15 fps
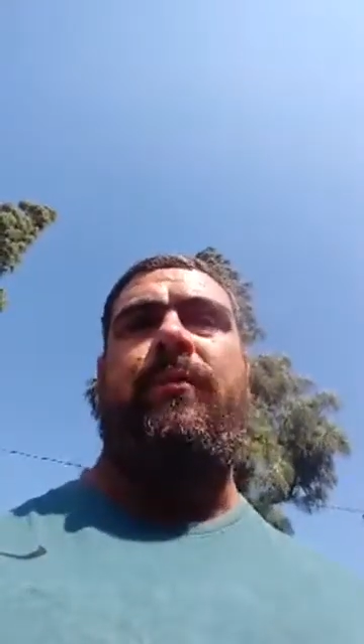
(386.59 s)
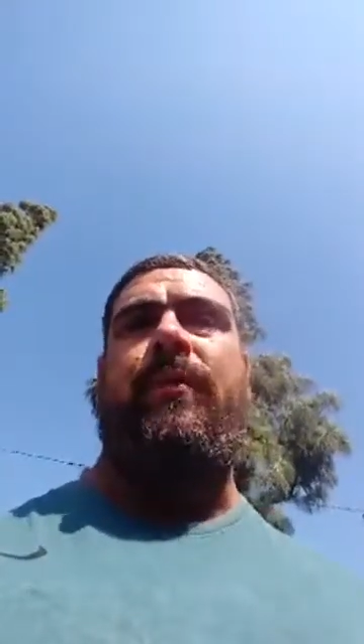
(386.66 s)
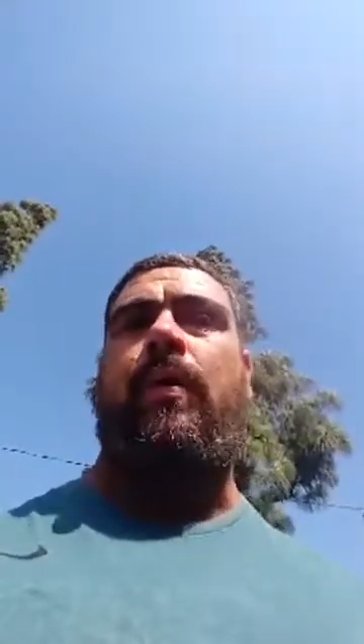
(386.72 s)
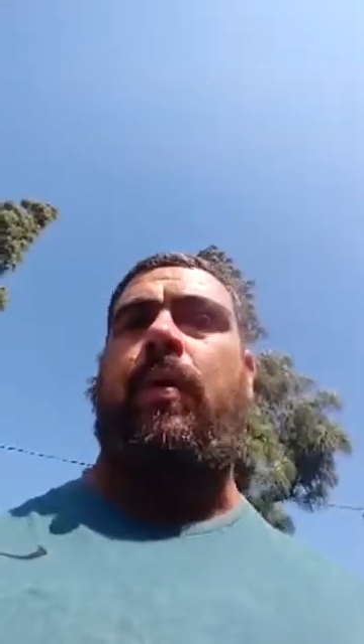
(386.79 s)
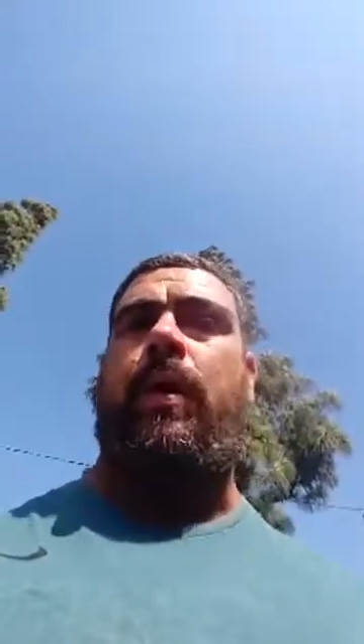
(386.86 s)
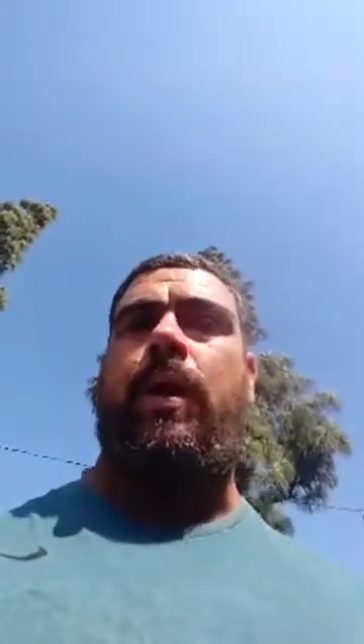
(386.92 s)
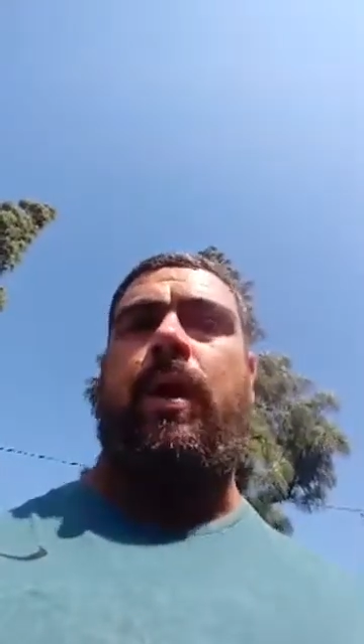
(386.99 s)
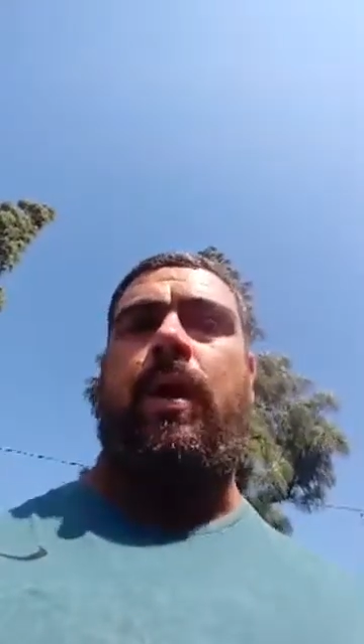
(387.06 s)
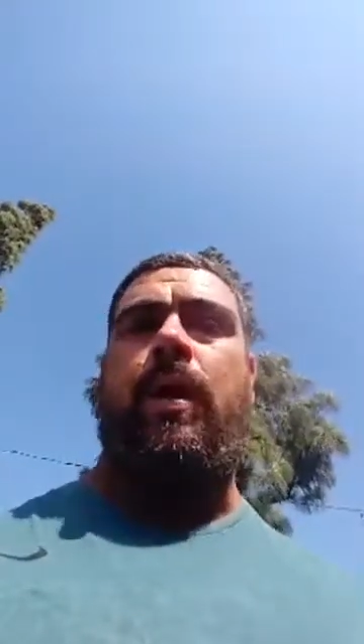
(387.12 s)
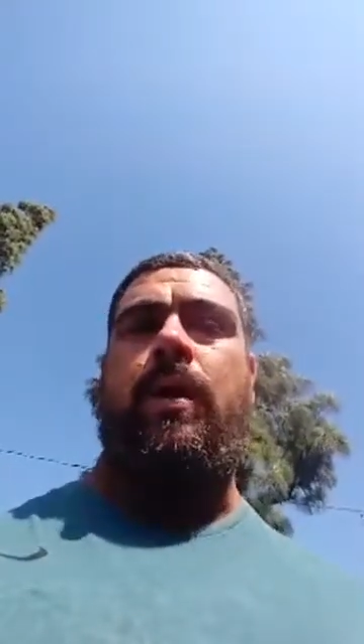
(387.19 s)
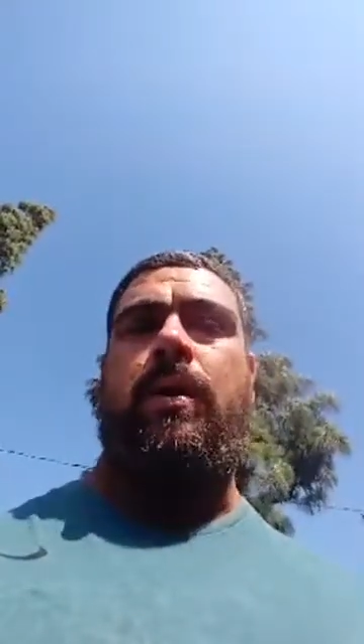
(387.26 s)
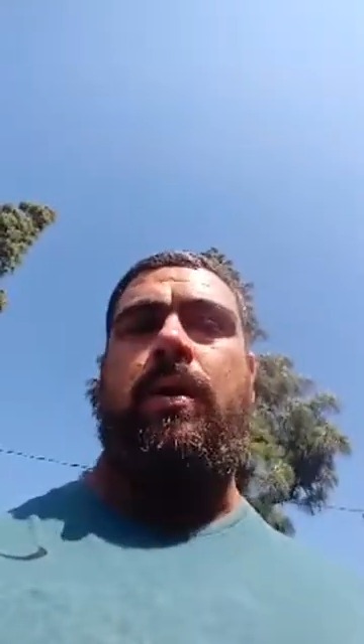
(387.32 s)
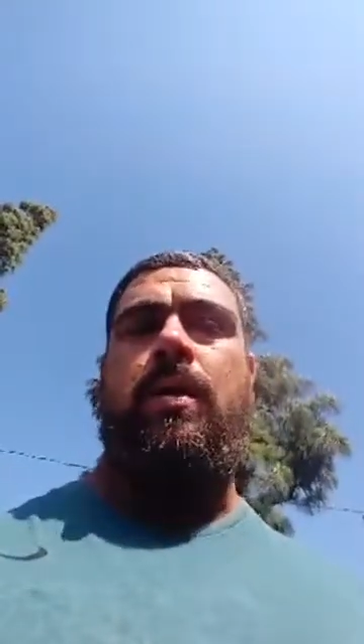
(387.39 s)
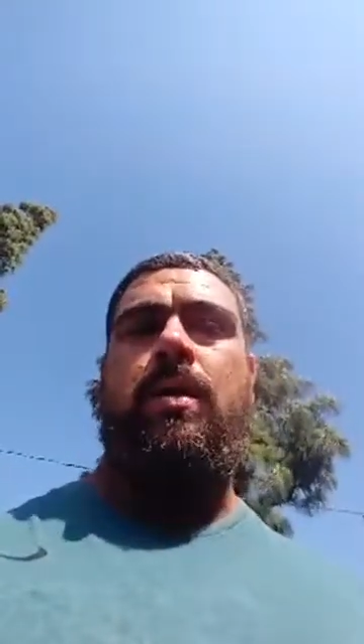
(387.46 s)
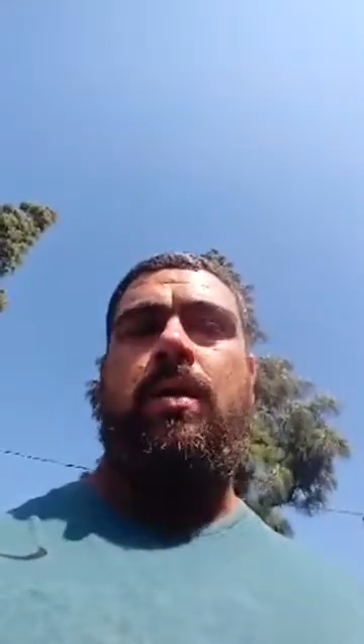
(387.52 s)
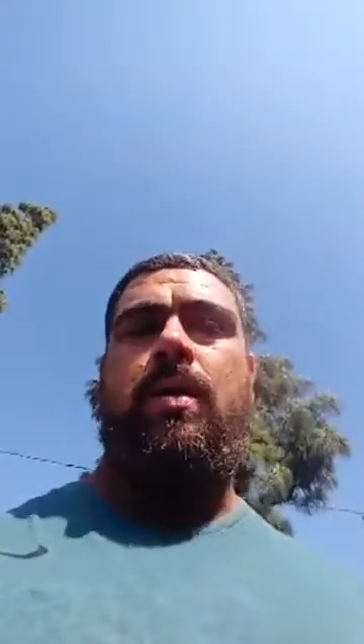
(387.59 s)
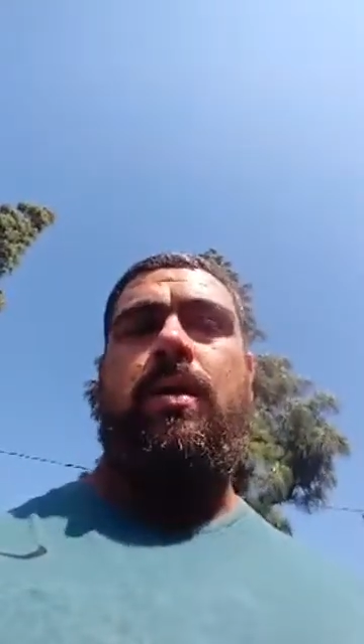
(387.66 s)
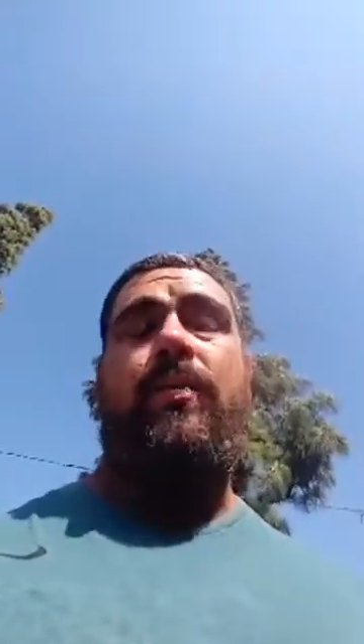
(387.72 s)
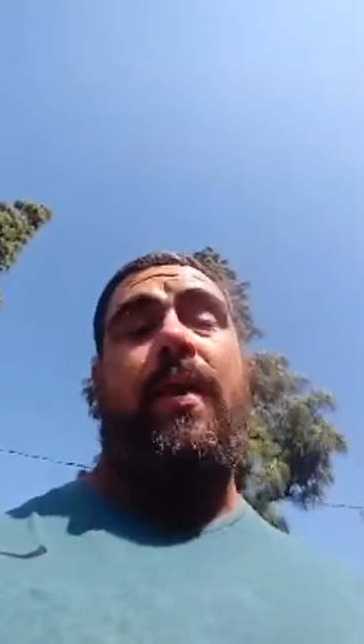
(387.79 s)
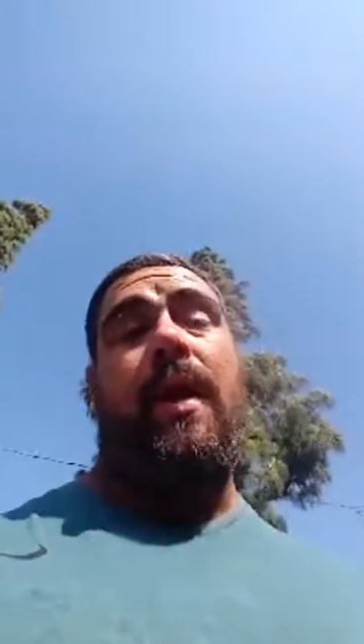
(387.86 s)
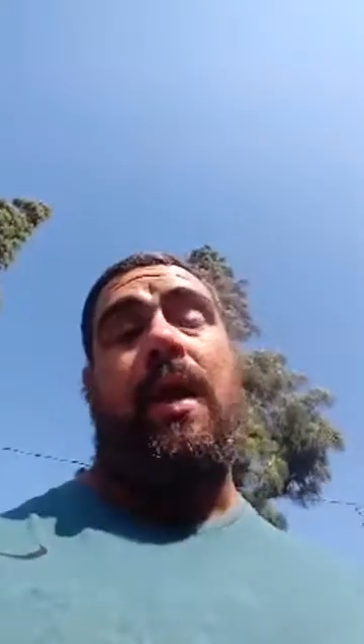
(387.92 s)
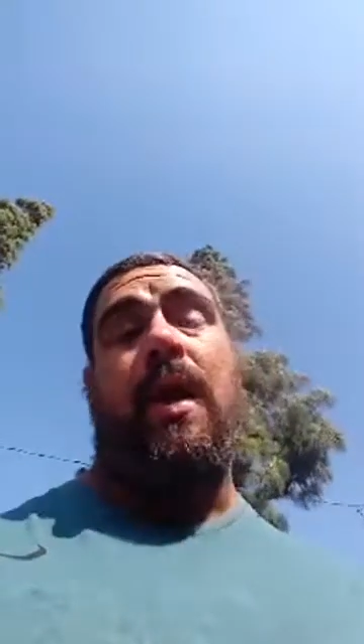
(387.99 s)
very end
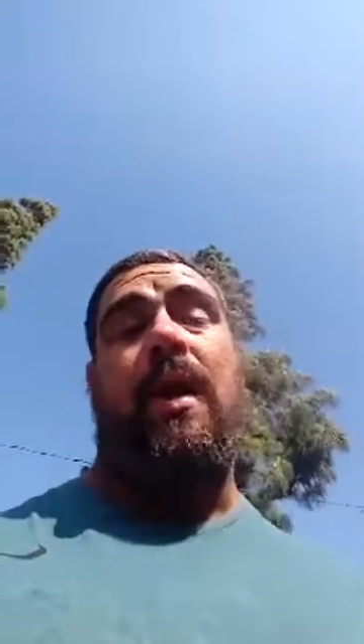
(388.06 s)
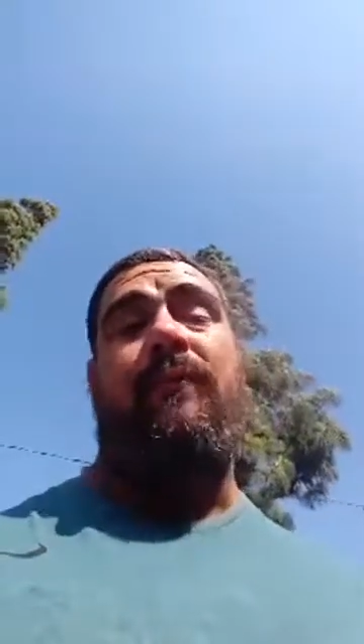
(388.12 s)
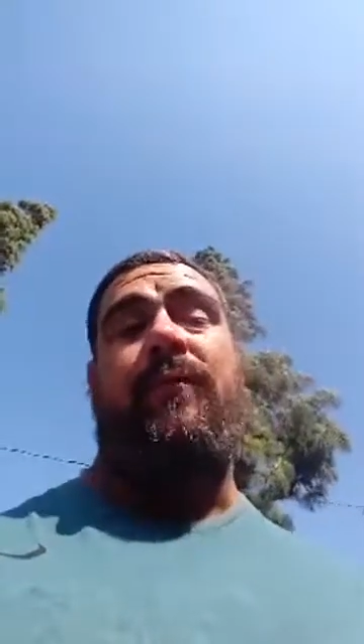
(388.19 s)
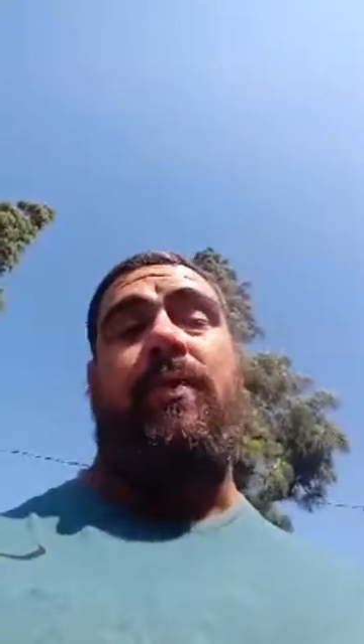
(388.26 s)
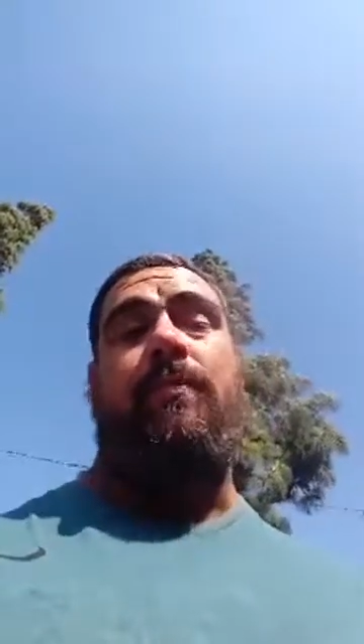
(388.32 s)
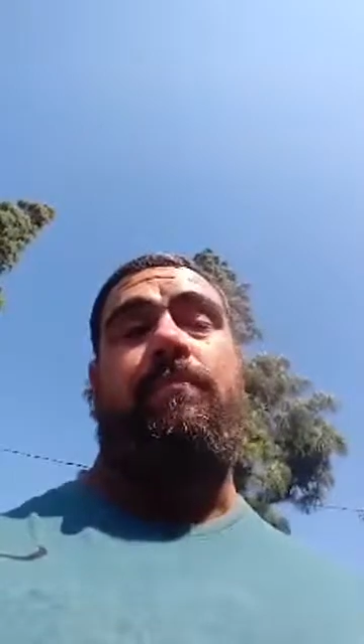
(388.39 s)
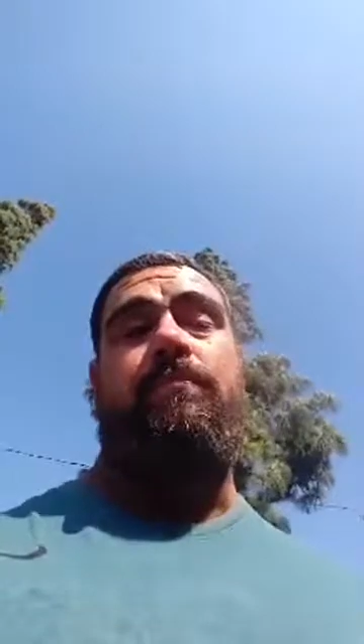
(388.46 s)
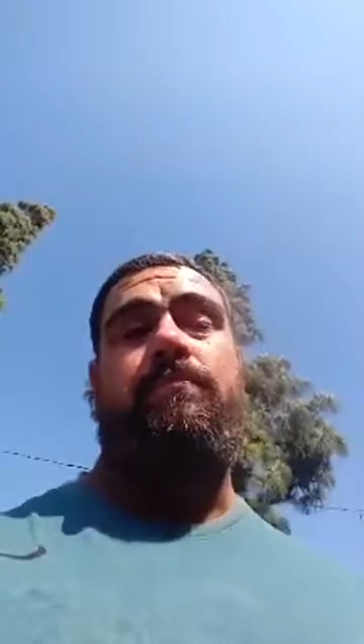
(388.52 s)
that he loved them